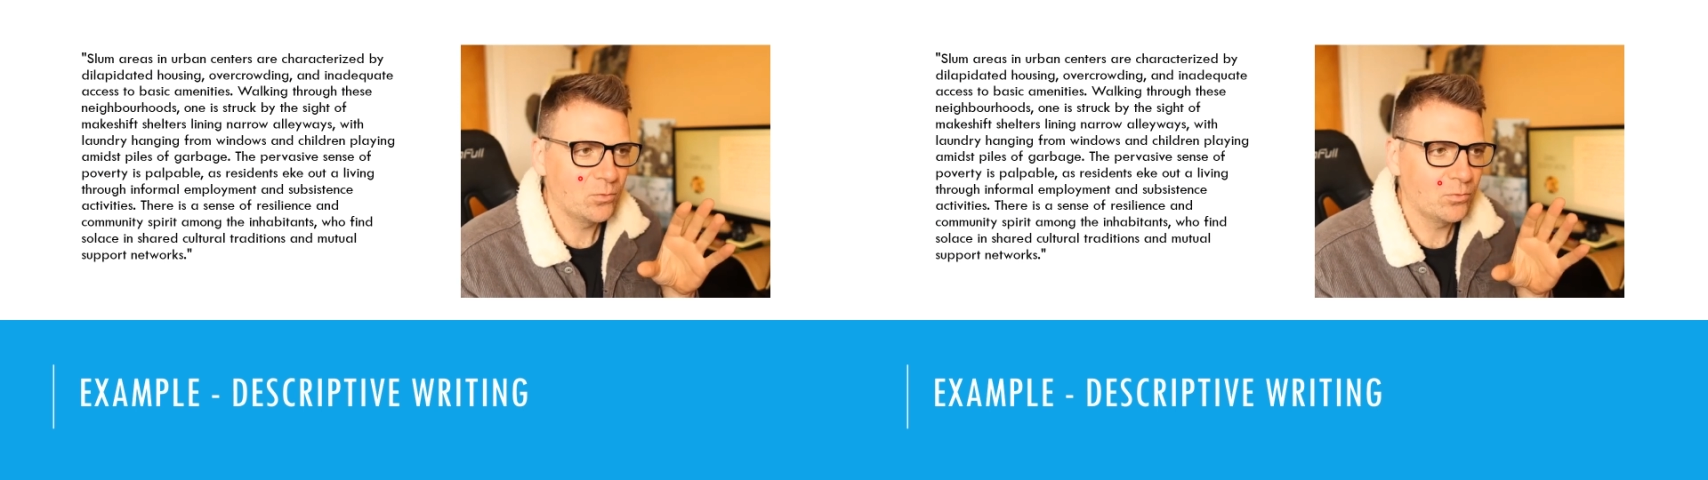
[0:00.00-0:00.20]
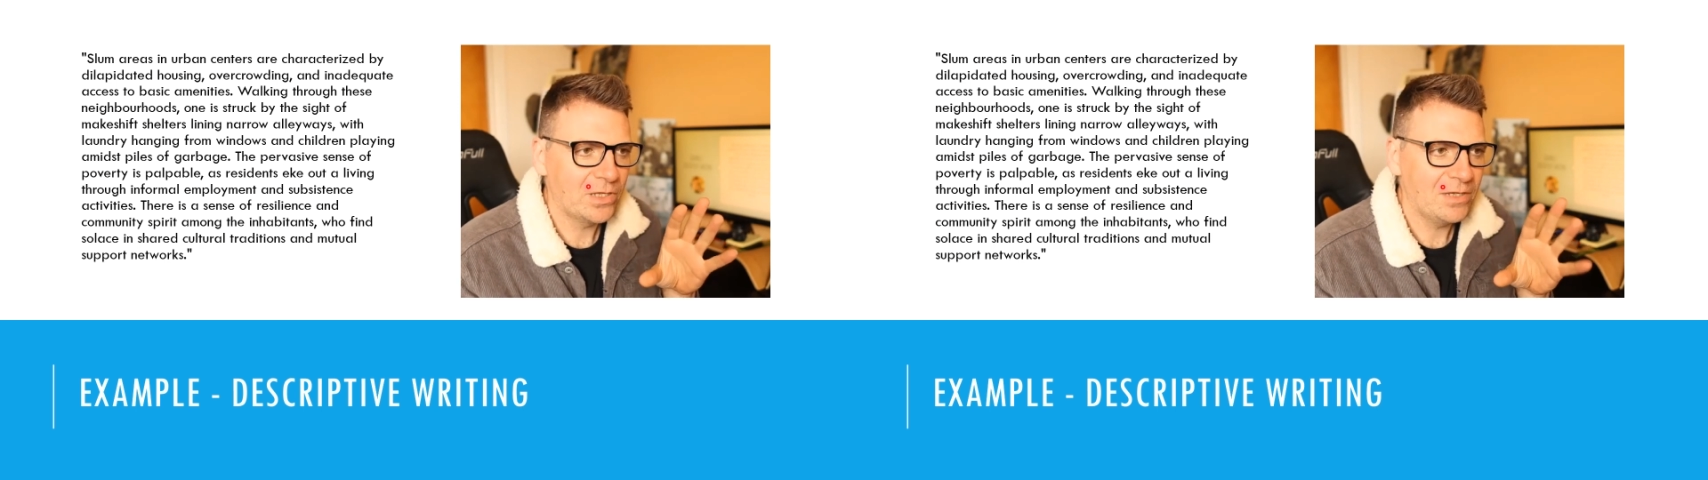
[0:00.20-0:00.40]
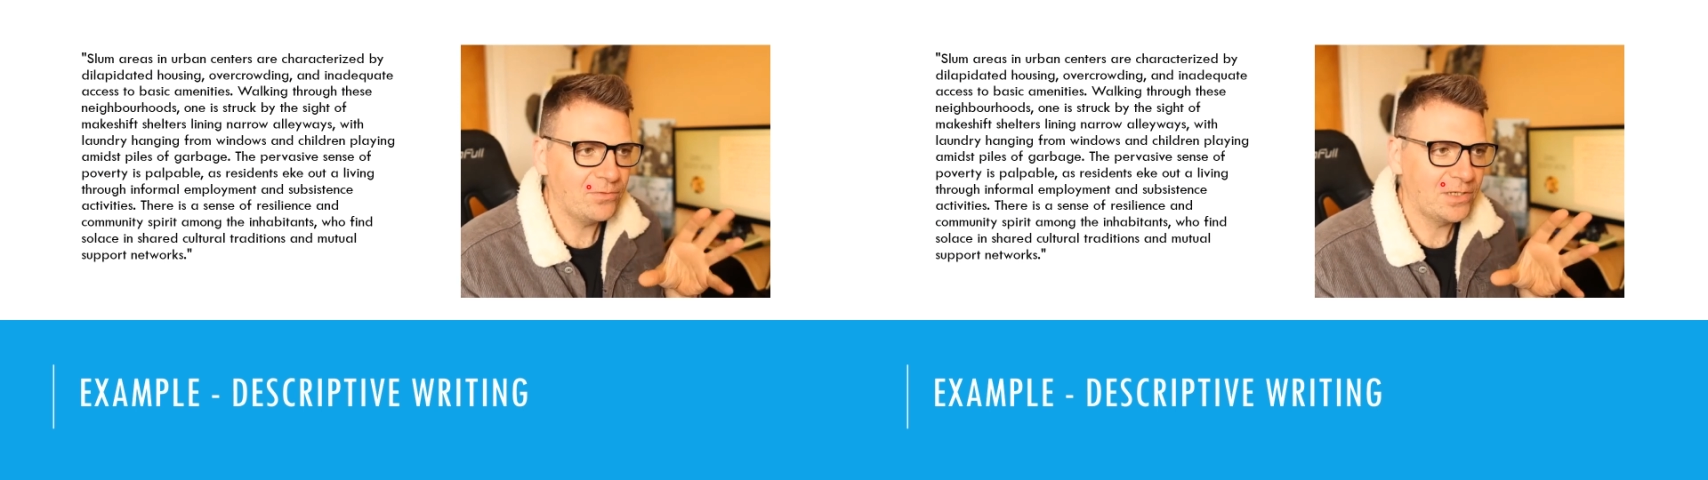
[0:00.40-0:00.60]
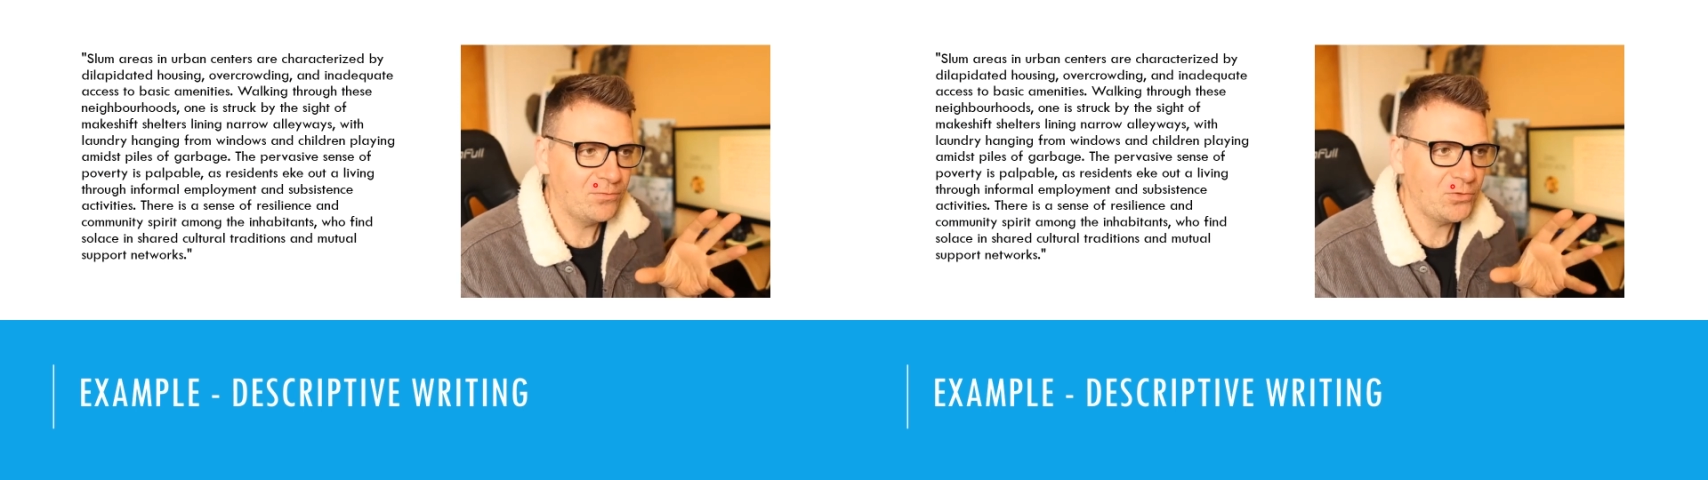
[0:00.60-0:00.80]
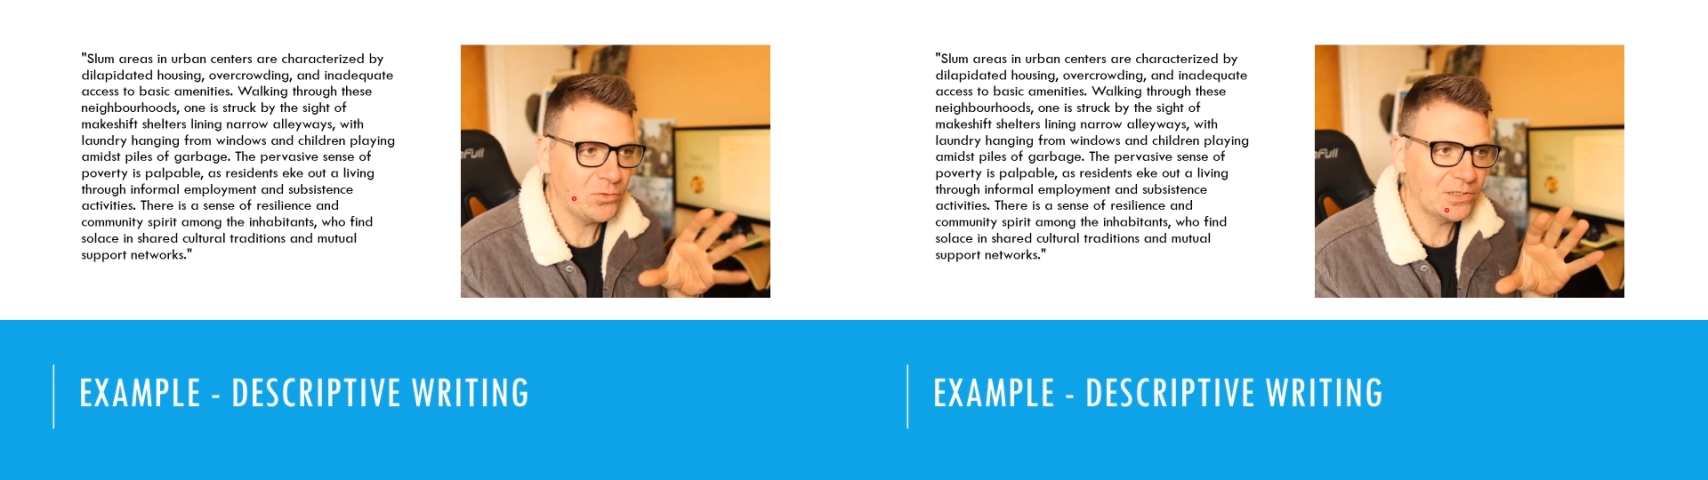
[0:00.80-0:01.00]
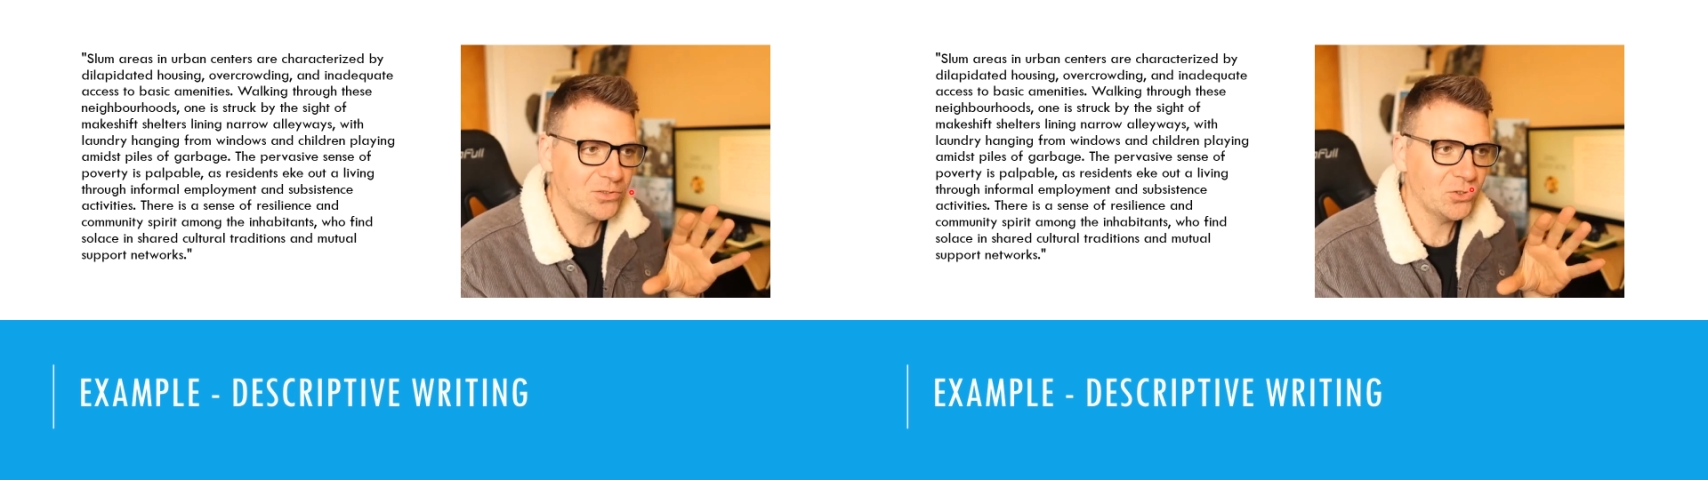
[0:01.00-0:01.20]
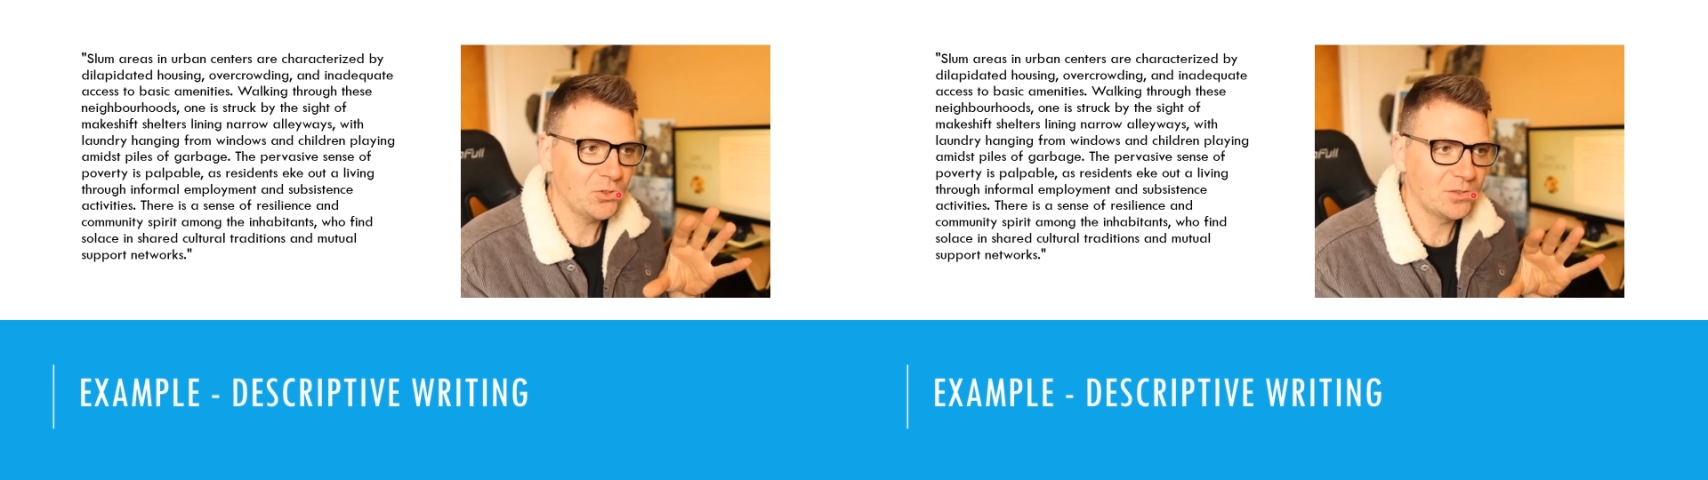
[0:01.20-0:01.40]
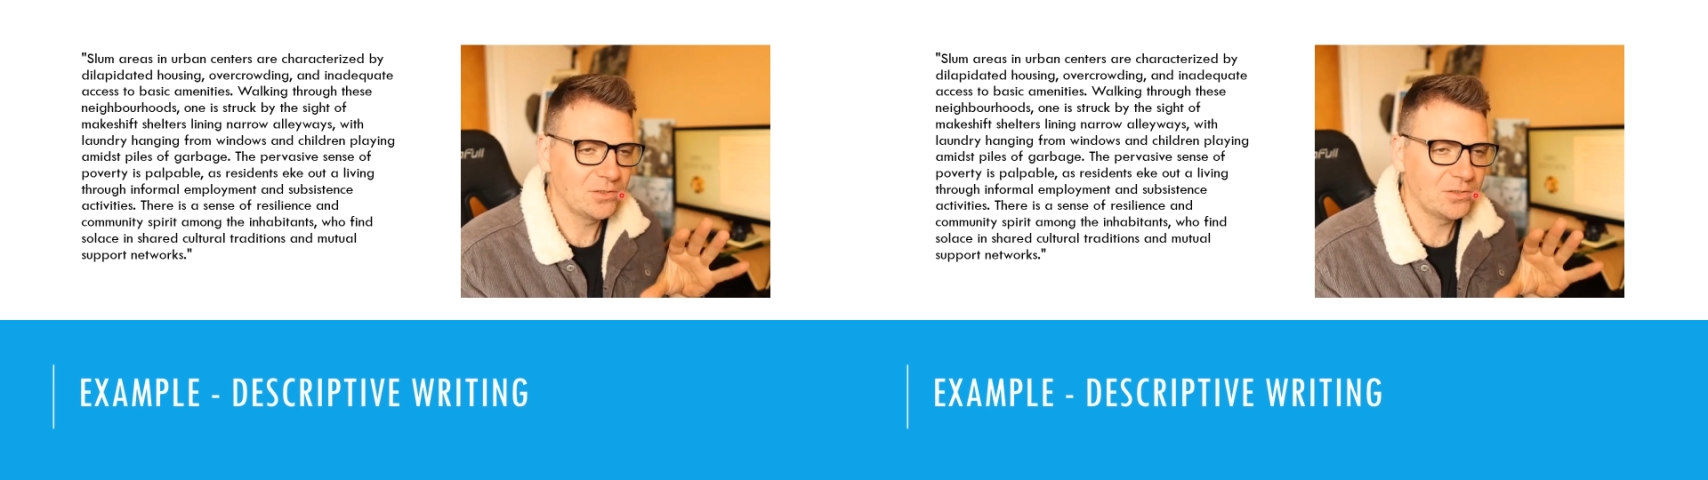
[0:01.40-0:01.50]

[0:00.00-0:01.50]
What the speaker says: If you can turn